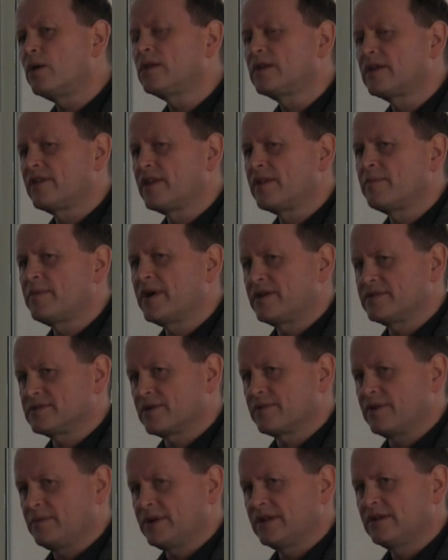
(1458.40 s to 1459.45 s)
colder than the Paris
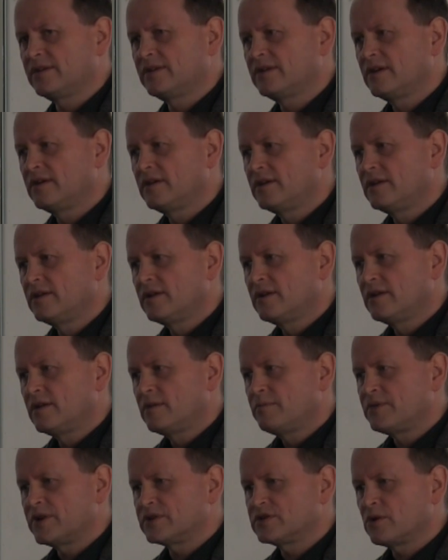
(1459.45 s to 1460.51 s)
Agreement.
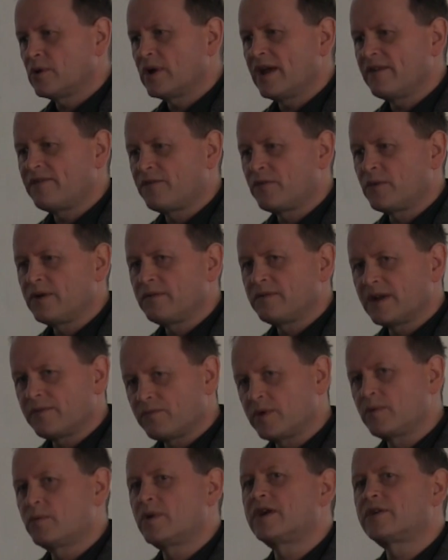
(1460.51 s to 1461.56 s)
But so if
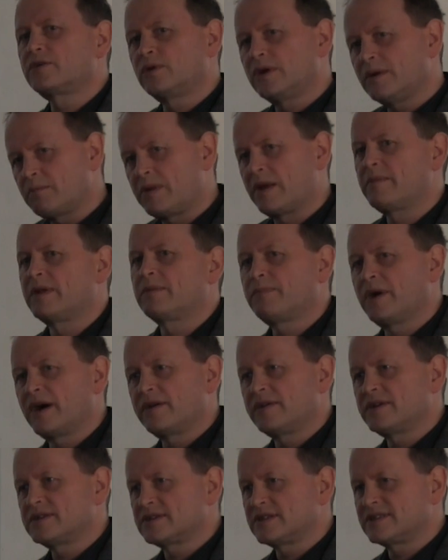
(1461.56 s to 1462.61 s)
we were to implement
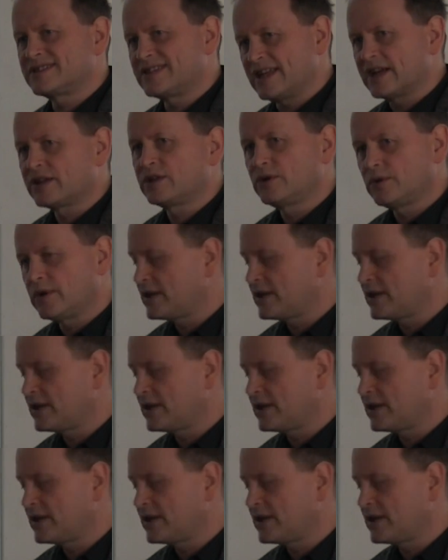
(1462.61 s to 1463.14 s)
Paris and stick